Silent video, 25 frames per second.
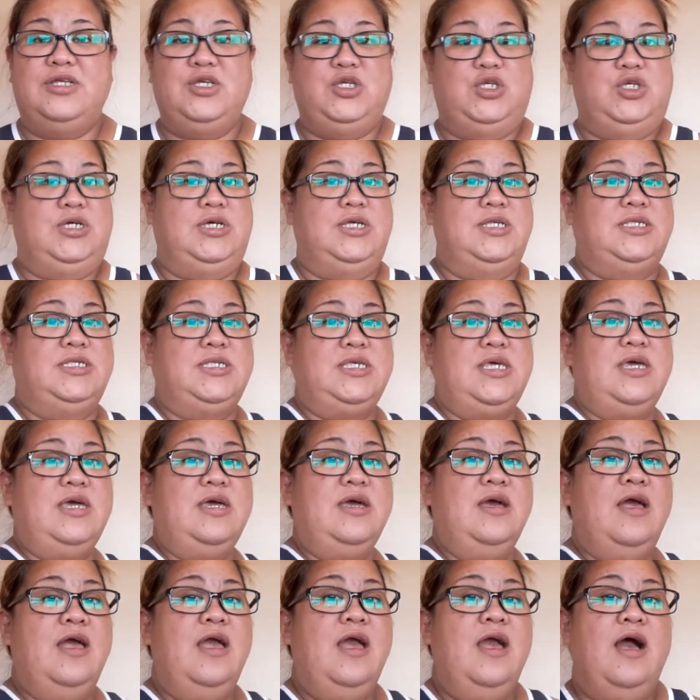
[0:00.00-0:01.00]
As you can
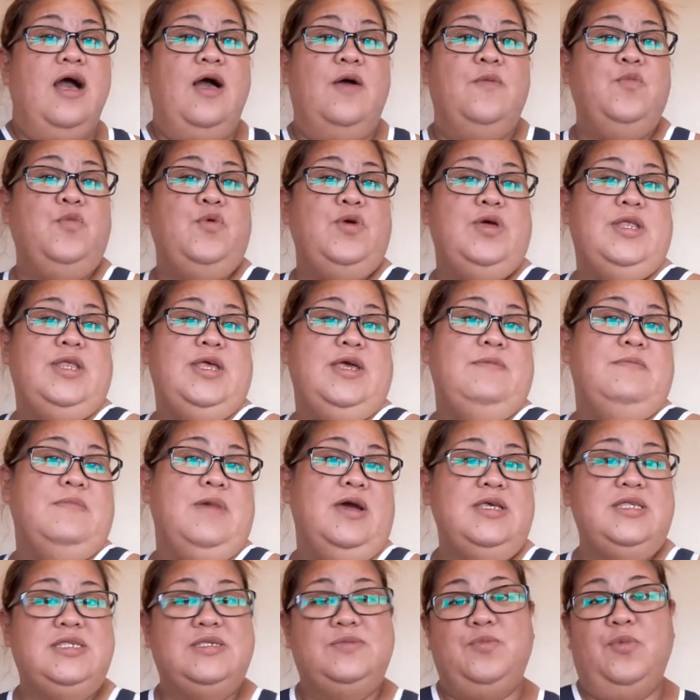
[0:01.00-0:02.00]
see, I'm wearing
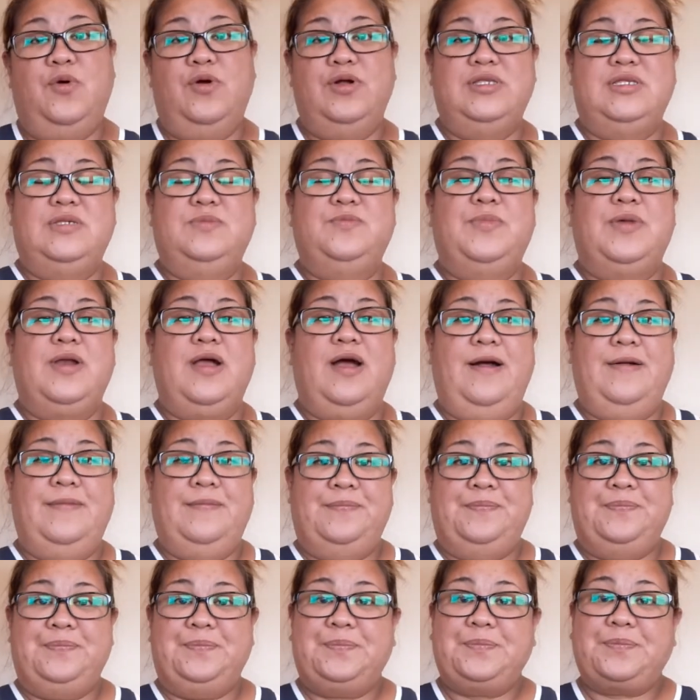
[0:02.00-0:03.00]
my sports bra.
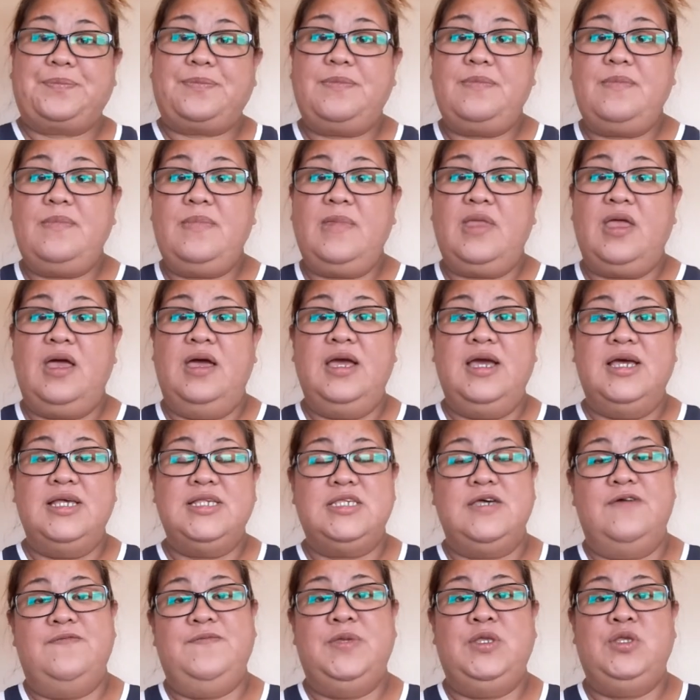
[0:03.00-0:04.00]
I
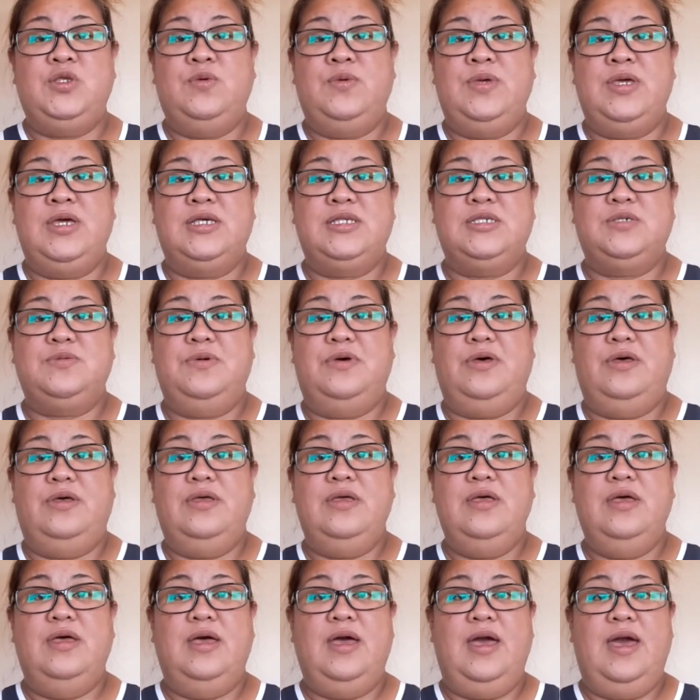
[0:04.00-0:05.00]
guess I've been doing as
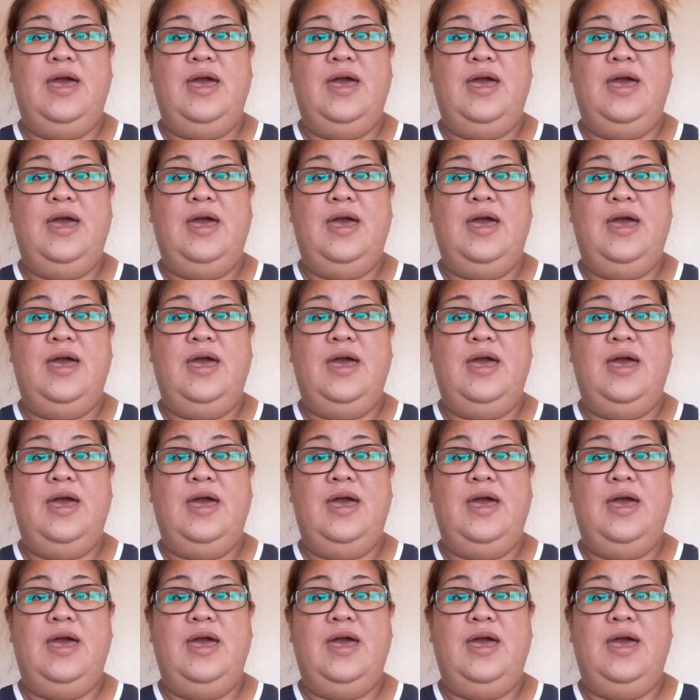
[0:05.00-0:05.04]
well.